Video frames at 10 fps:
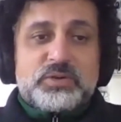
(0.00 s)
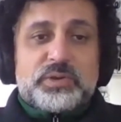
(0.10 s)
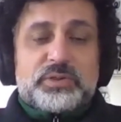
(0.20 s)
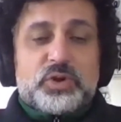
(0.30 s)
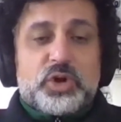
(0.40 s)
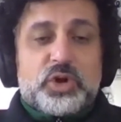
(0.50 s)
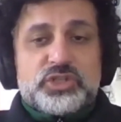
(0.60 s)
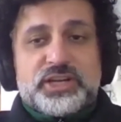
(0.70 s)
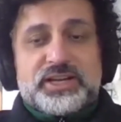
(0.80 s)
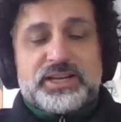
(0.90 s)
with
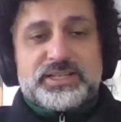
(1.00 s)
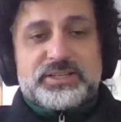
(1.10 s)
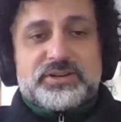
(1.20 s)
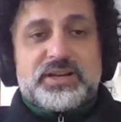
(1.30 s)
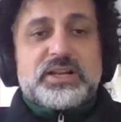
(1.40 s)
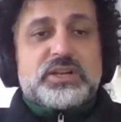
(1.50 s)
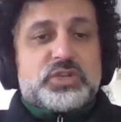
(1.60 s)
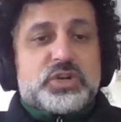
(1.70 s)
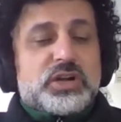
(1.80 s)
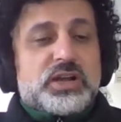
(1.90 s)
coaching, etc.
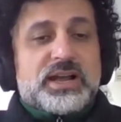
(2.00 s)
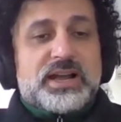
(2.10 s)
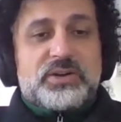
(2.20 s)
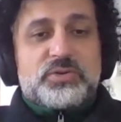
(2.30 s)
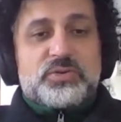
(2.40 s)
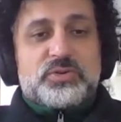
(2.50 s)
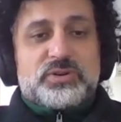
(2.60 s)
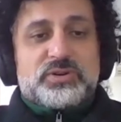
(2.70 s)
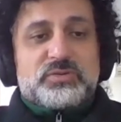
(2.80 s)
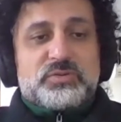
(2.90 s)
So
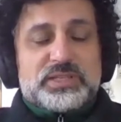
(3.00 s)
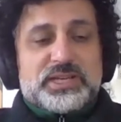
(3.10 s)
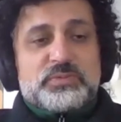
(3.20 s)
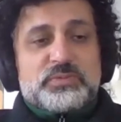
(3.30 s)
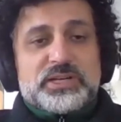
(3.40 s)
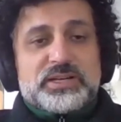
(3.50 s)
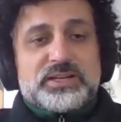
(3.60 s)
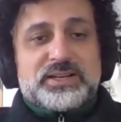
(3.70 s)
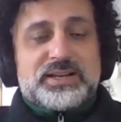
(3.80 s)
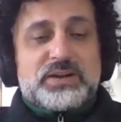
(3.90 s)
what can
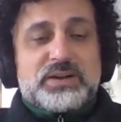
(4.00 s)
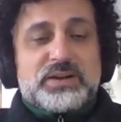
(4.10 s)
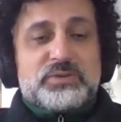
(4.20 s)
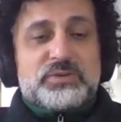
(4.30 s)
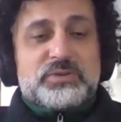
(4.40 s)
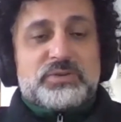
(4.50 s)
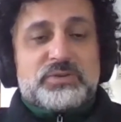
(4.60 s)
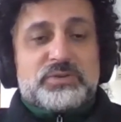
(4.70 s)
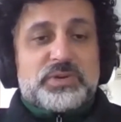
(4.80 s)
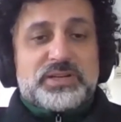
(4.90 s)

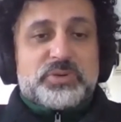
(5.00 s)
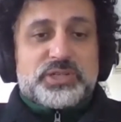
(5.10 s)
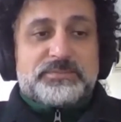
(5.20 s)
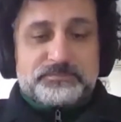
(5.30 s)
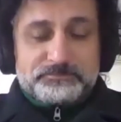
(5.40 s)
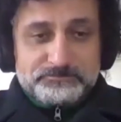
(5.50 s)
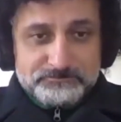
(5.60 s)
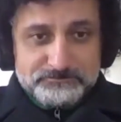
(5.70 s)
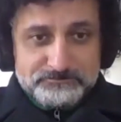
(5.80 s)
we support here?